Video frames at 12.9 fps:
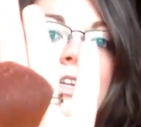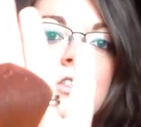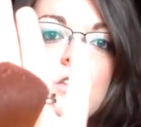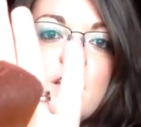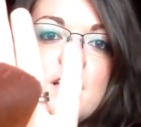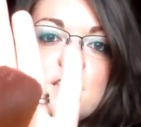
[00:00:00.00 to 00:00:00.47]

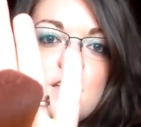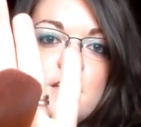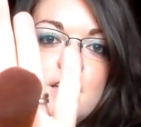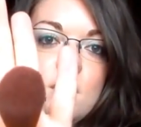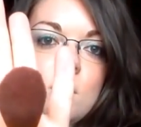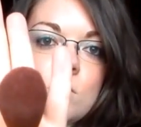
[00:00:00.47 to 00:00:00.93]
So that's the
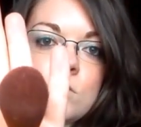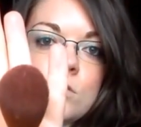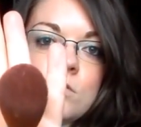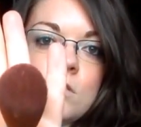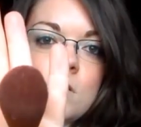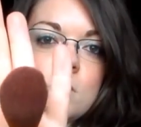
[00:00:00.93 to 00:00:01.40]
Eco
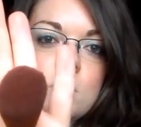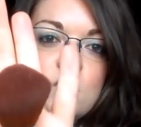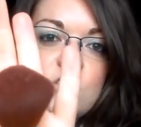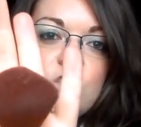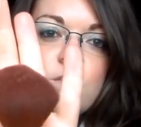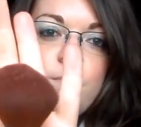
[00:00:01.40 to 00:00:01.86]
Tools.
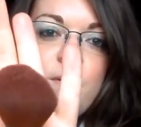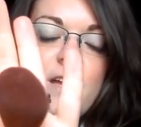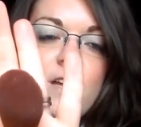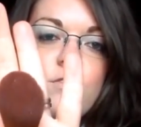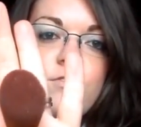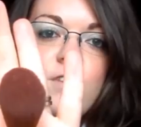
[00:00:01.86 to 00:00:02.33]
It's just a
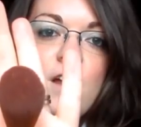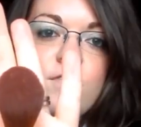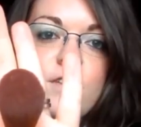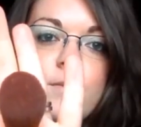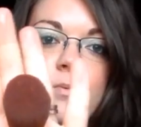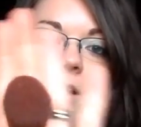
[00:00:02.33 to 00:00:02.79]
big
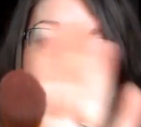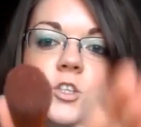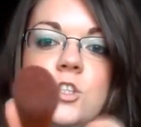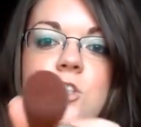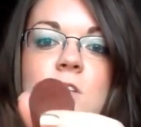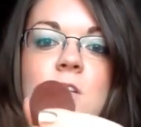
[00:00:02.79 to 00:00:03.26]
fluffy
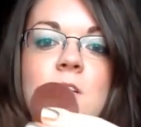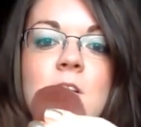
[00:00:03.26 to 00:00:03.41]
brush